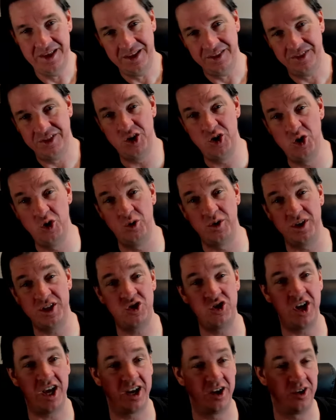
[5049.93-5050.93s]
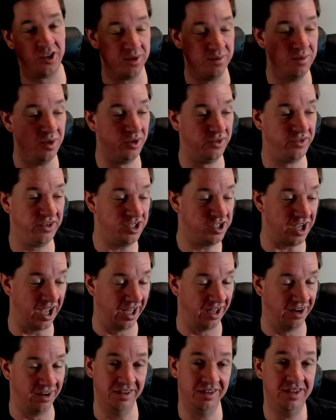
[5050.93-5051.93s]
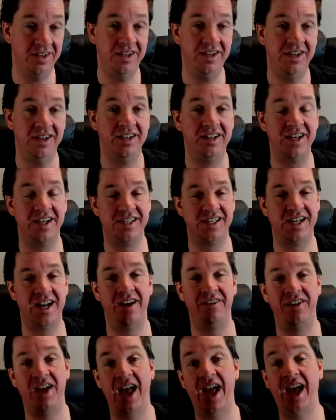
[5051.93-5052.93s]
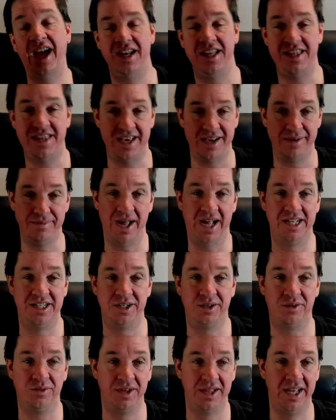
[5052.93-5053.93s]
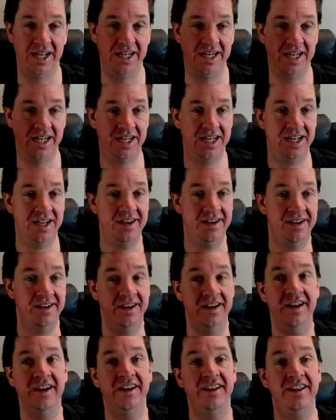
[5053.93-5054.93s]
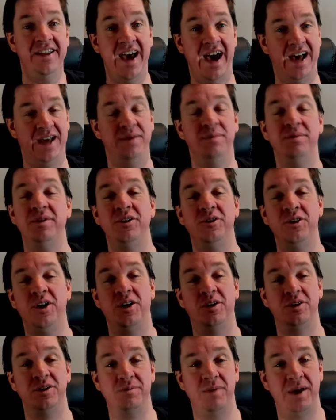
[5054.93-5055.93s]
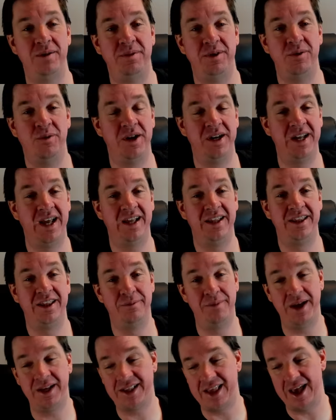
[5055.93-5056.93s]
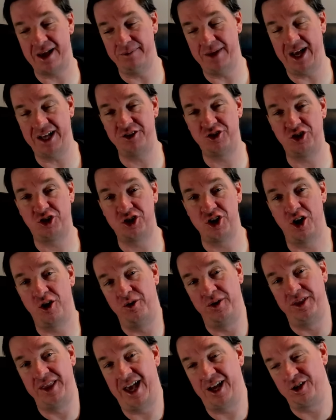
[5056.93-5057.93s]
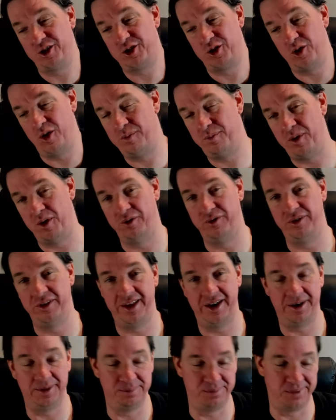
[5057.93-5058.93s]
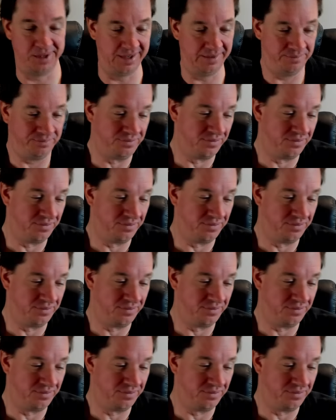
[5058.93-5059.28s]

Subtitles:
the newest channel, the movie channel, doesn't have anything Magic related yet. But who knows? Maybe one day they'll make that Magic show and that'll show up over there. But